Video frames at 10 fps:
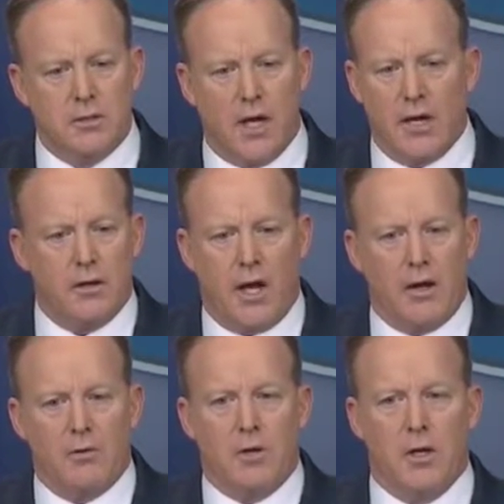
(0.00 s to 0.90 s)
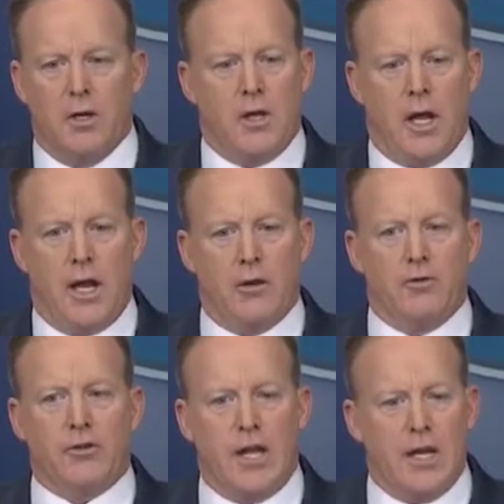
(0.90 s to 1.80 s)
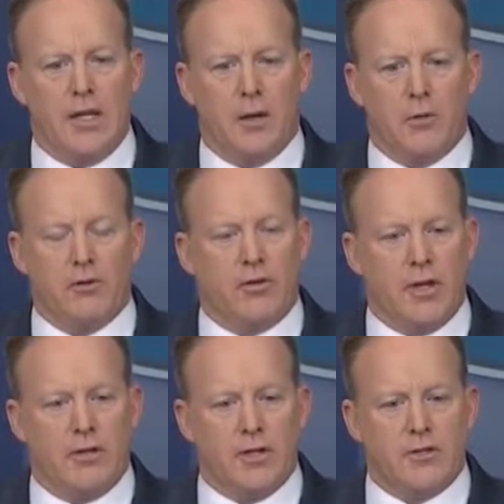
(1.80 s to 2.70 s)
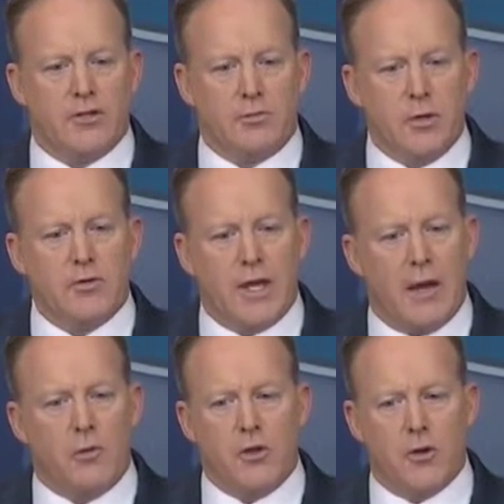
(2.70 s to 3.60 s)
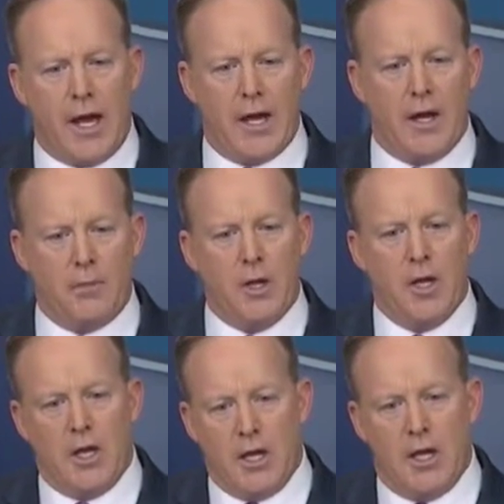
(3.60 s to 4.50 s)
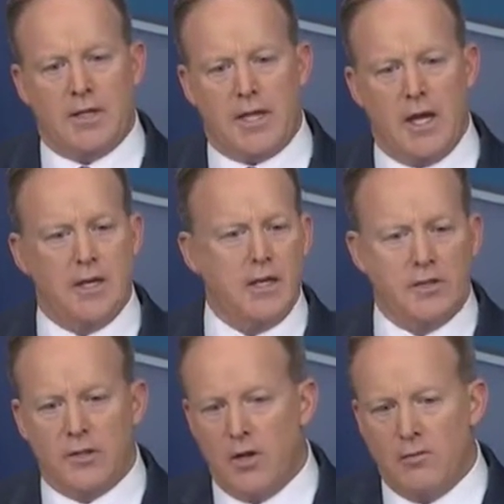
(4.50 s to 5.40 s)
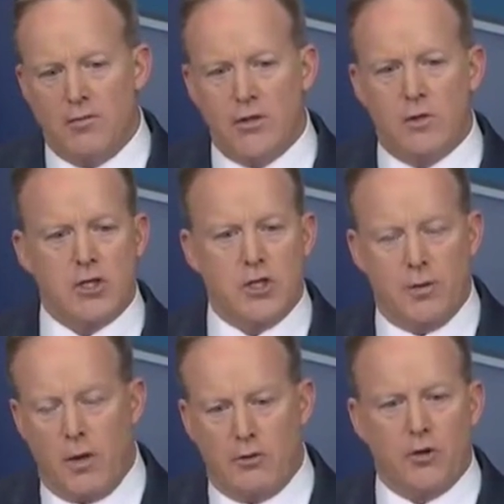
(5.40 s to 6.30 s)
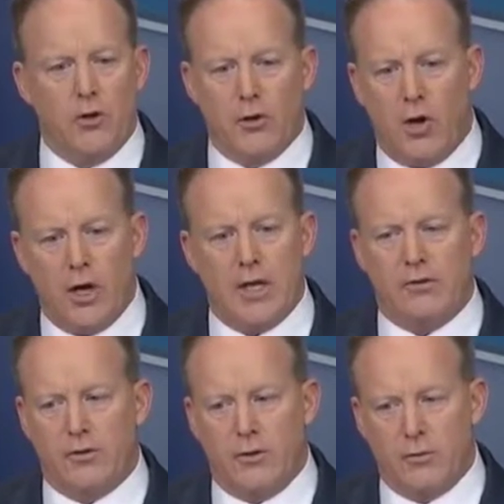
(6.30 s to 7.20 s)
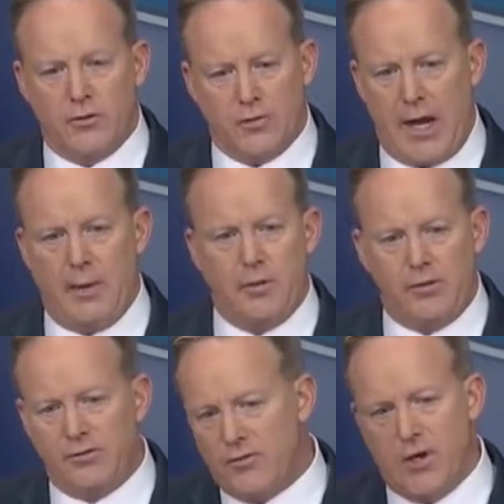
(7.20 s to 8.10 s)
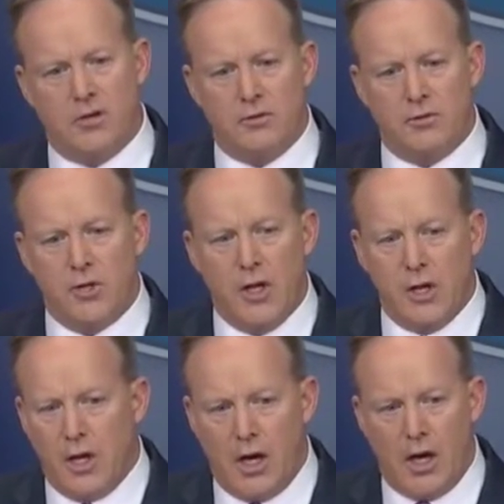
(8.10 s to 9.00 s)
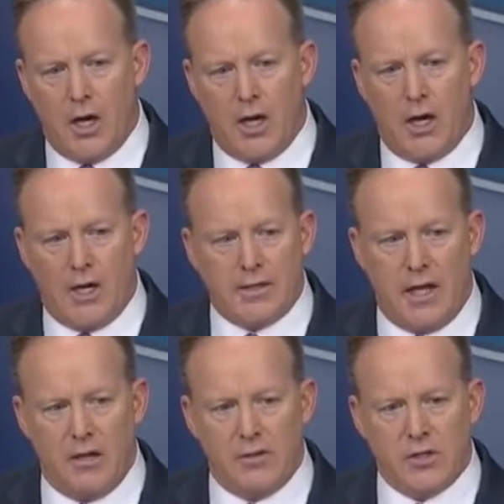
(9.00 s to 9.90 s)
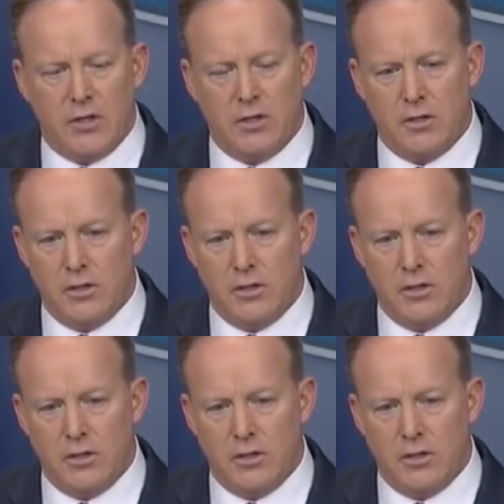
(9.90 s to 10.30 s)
I don't see any numbers that dispute that. When you add up attendance, viewership, or total audience in terms of tablets, phones, on television,